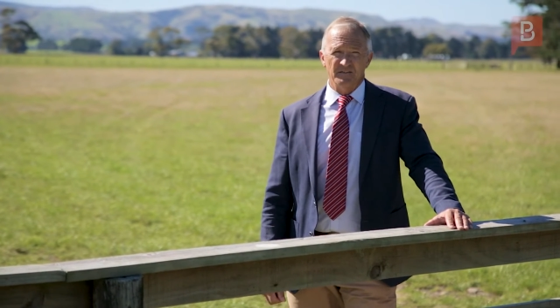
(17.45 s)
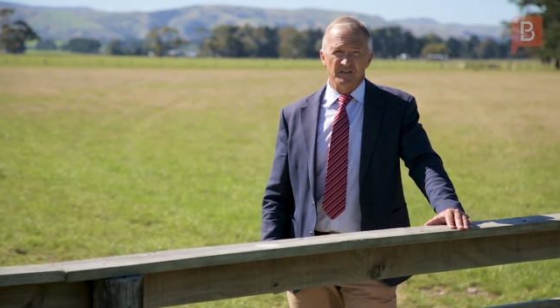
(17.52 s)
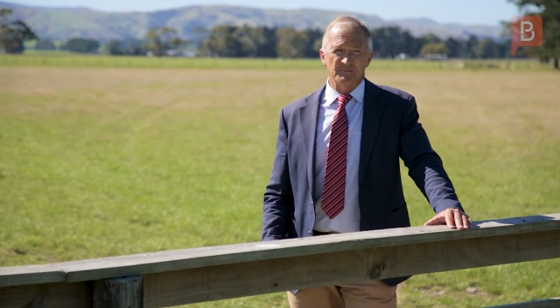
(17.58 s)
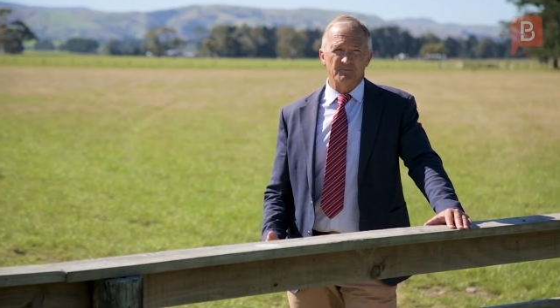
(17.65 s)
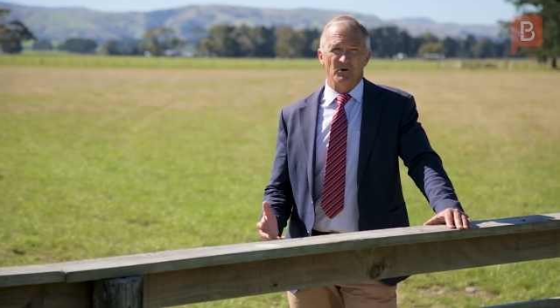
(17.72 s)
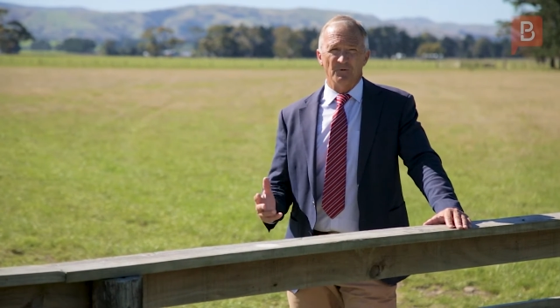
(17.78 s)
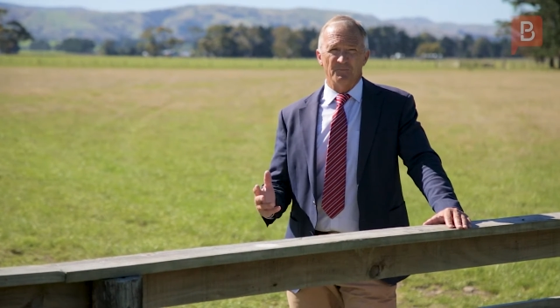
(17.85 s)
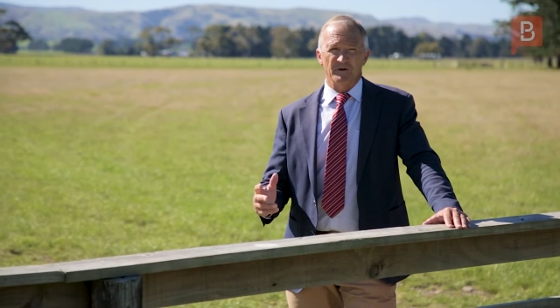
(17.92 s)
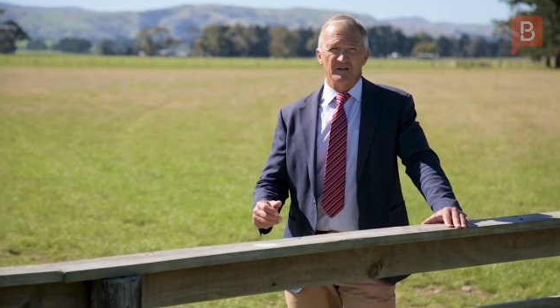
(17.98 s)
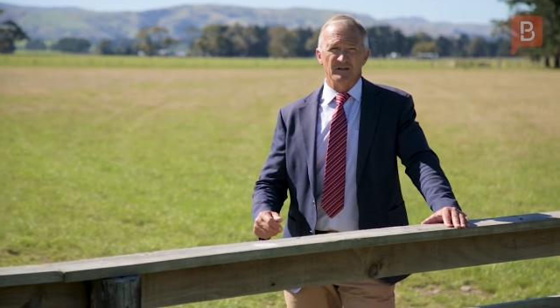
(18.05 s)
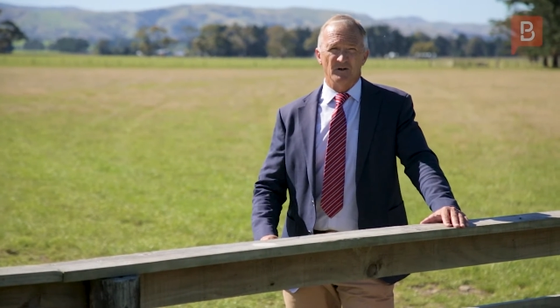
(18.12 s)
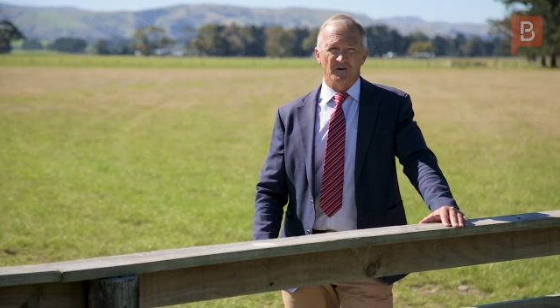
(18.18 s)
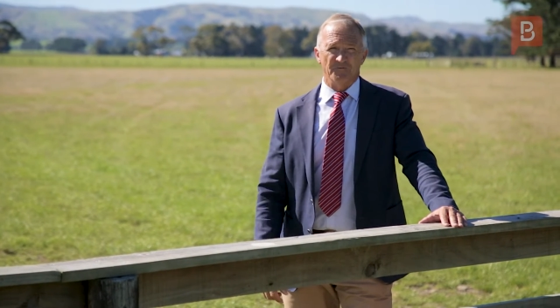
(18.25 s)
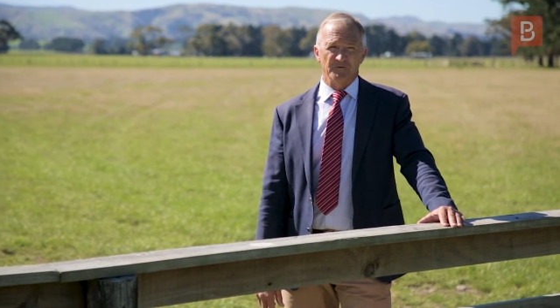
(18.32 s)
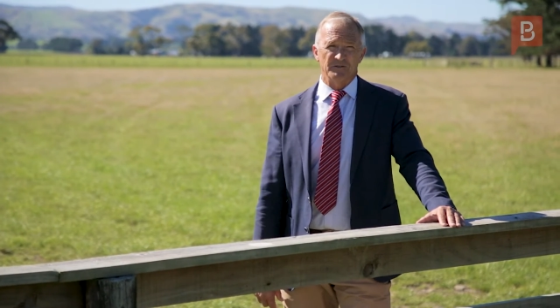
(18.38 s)
this
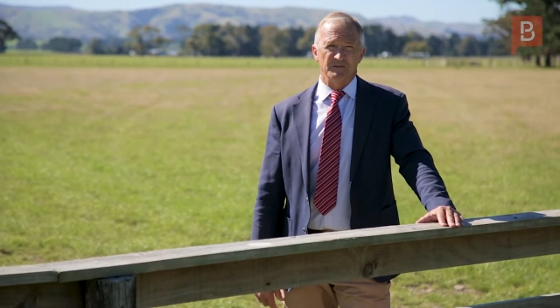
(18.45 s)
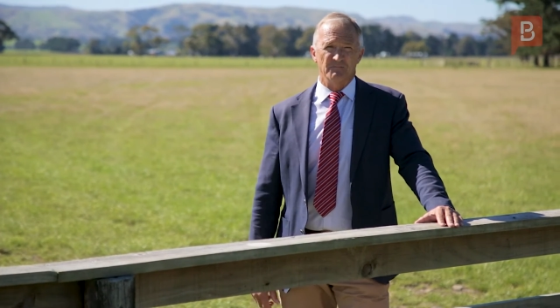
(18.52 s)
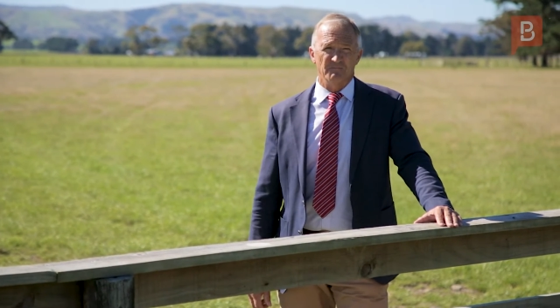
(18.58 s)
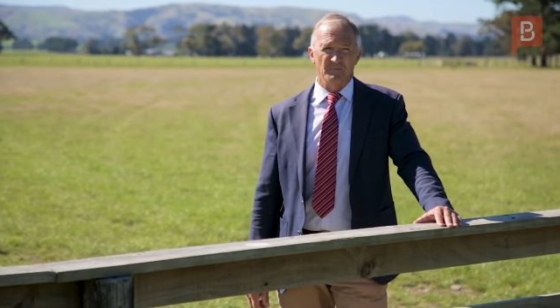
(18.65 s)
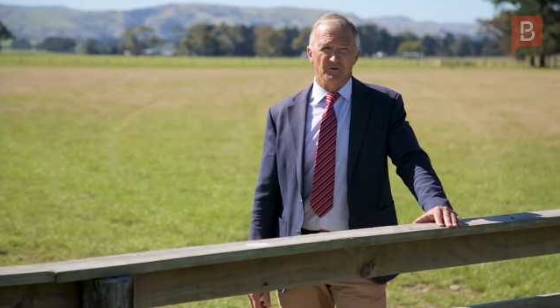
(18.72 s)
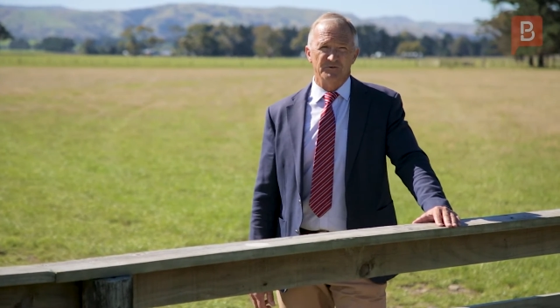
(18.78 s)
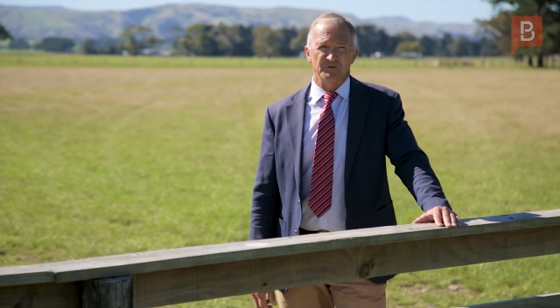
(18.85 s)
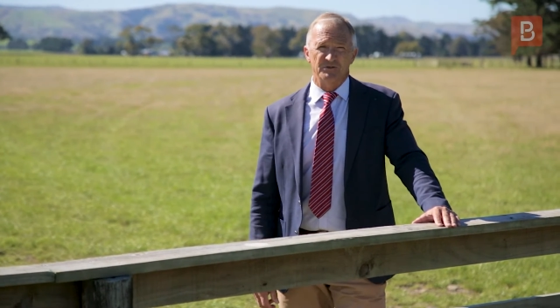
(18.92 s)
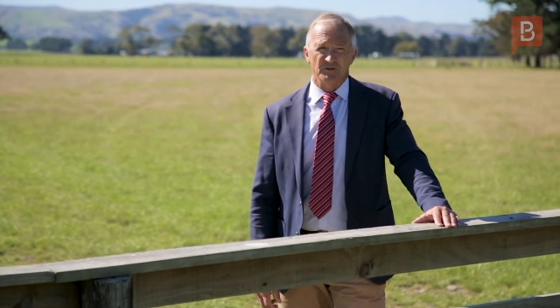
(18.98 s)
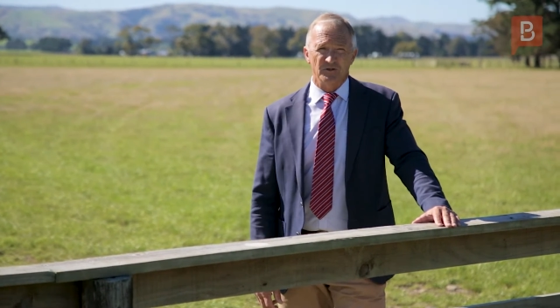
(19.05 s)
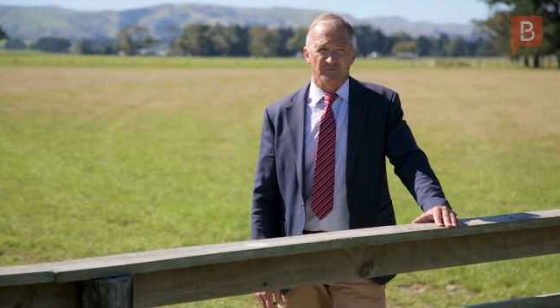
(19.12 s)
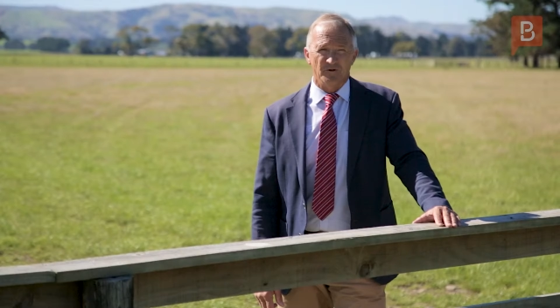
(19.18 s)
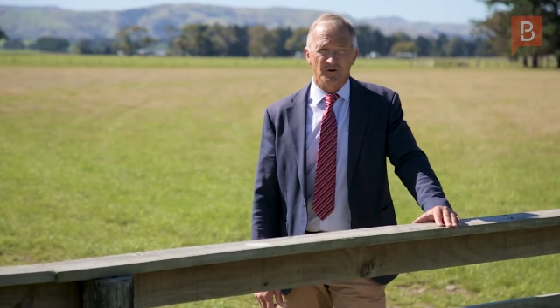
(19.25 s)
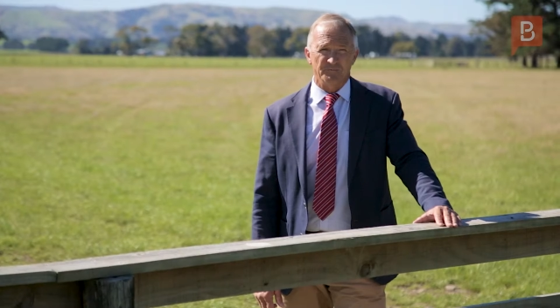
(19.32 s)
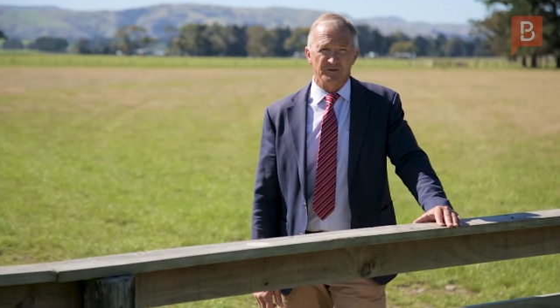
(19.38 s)
property offers a
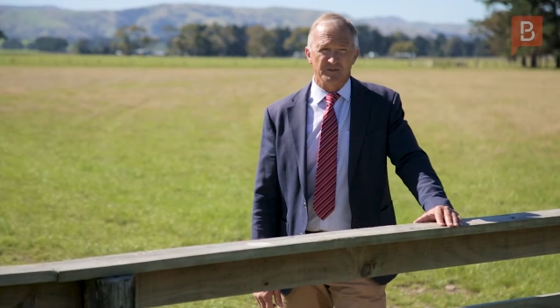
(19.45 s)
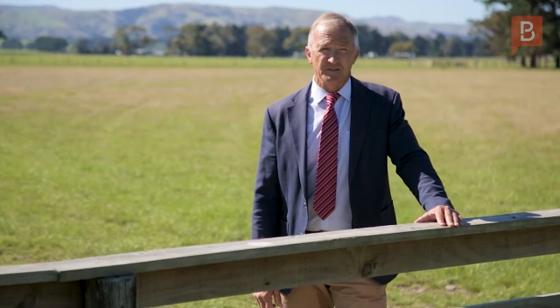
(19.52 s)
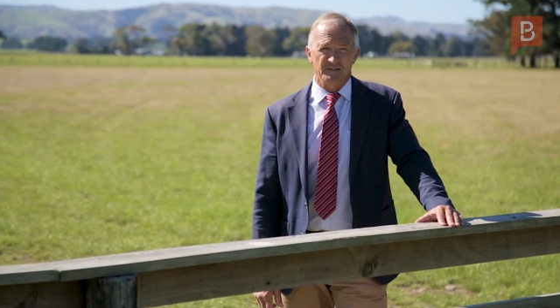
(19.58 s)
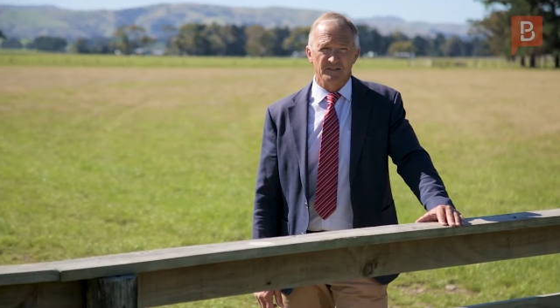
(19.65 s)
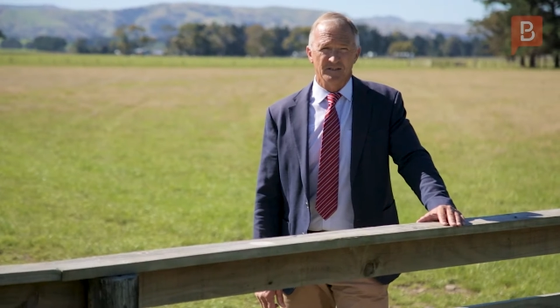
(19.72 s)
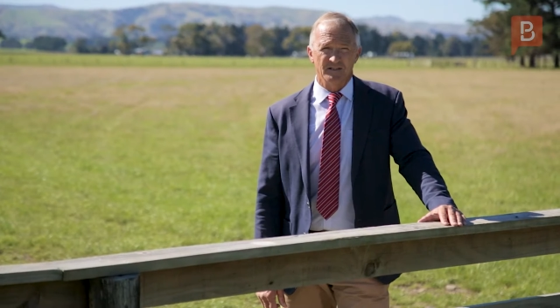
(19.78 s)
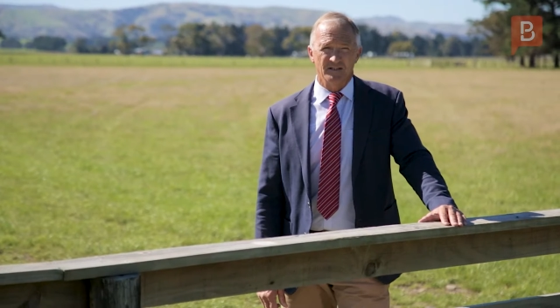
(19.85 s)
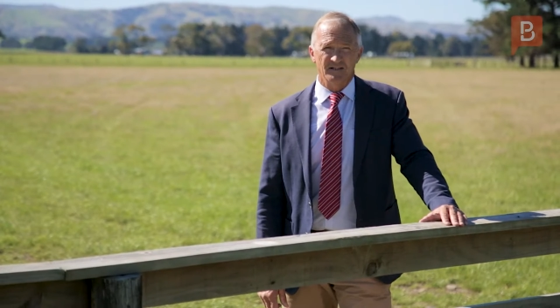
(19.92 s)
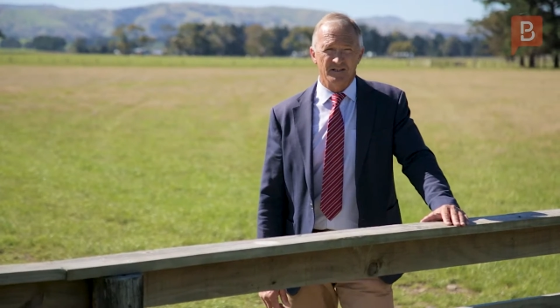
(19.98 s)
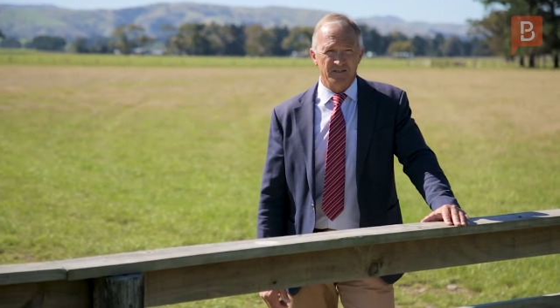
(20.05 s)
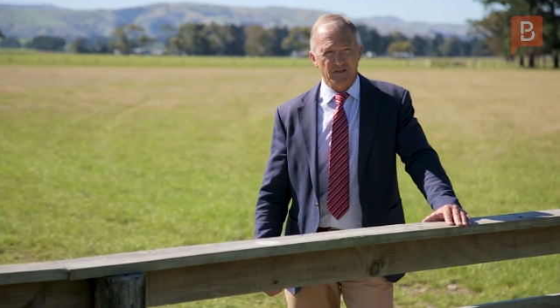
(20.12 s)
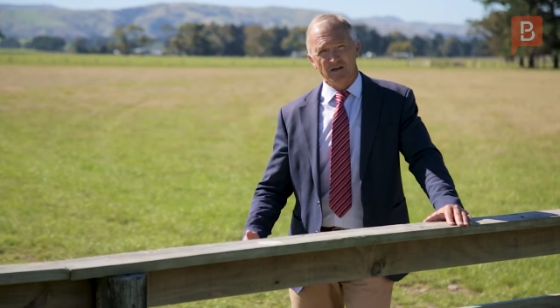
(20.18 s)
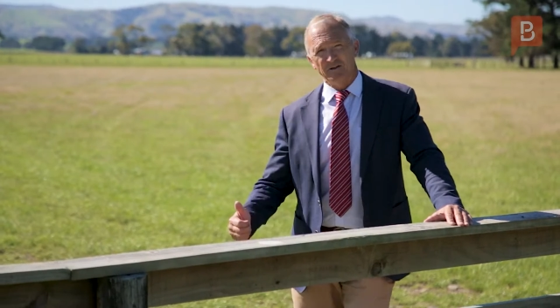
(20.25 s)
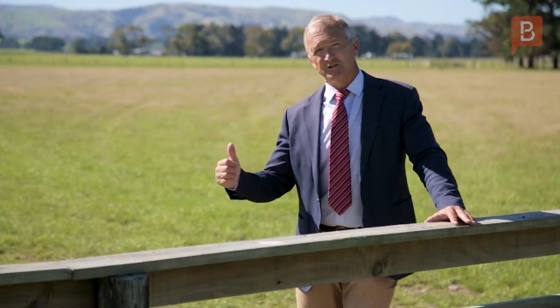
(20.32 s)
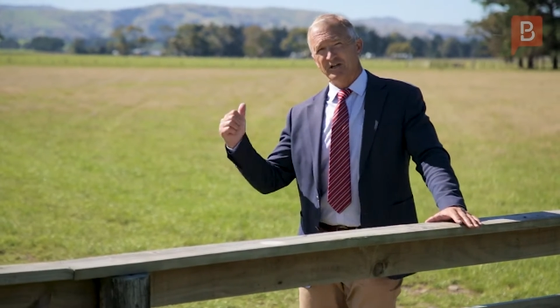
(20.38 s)
multitude of options.
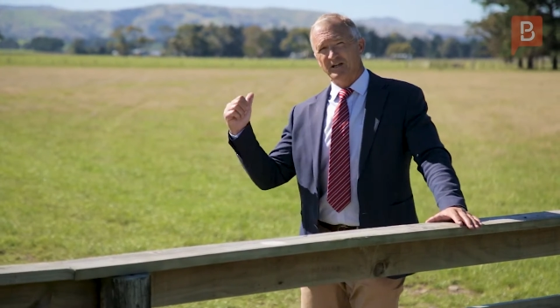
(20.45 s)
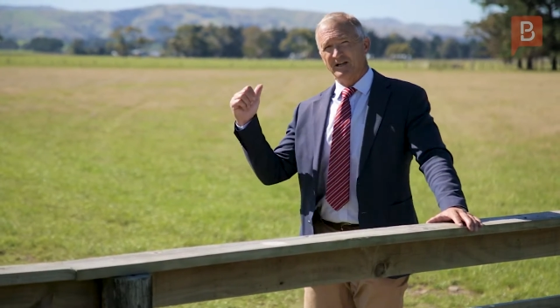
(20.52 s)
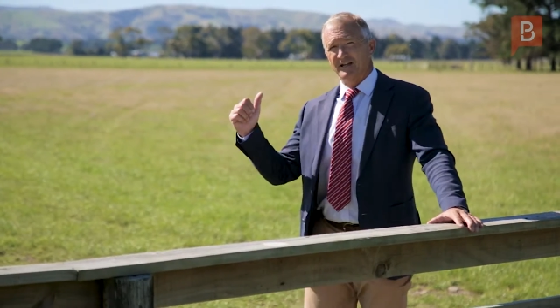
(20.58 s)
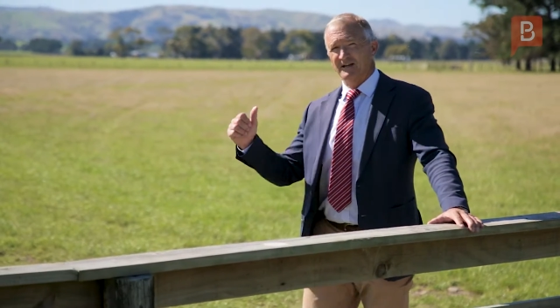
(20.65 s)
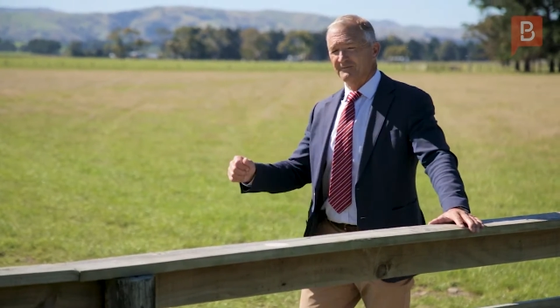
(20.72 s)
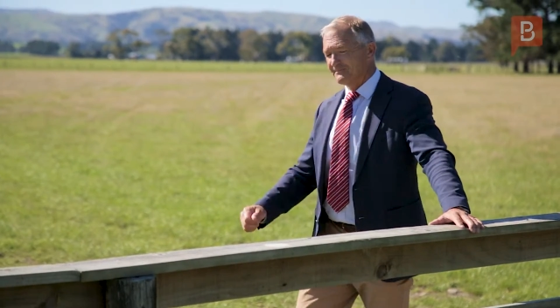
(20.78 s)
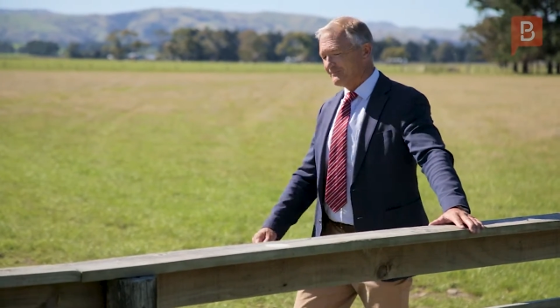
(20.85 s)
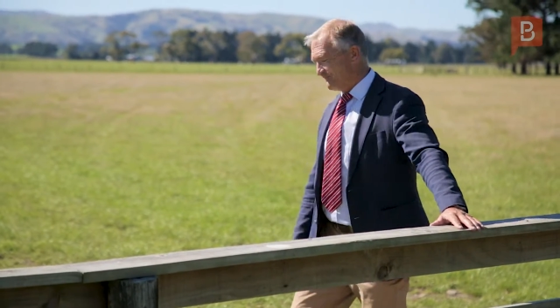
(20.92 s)
Let's go and check it out.